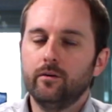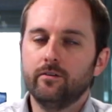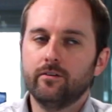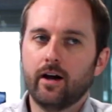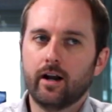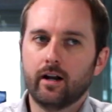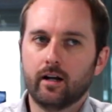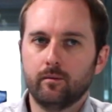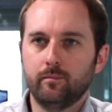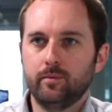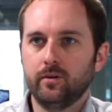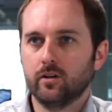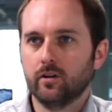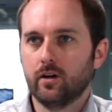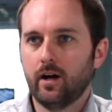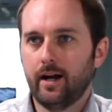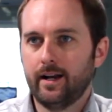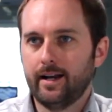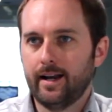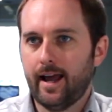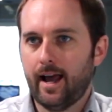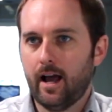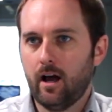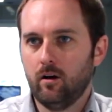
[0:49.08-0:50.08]
we've got a computer
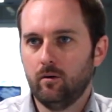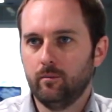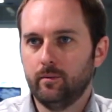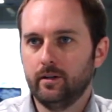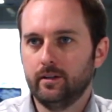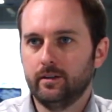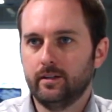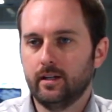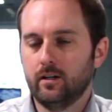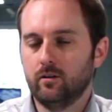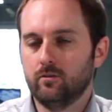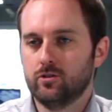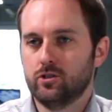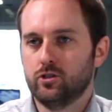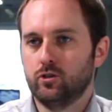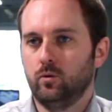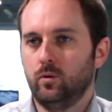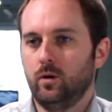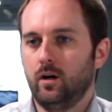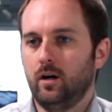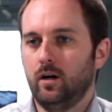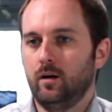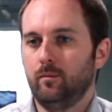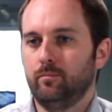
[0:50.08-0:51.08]
guy now, but they don't
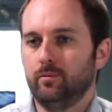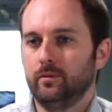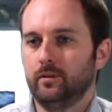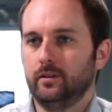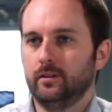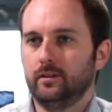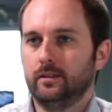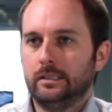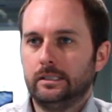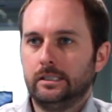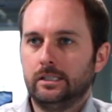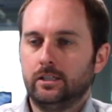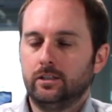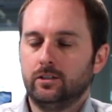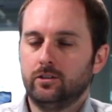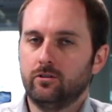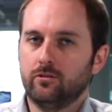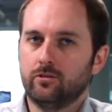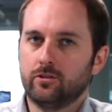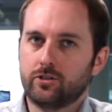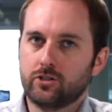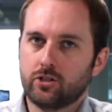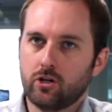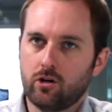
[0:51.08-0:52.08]
show up, or
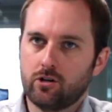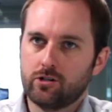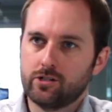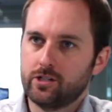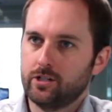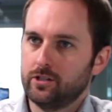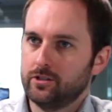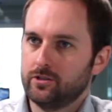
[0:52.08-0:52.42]
they're charging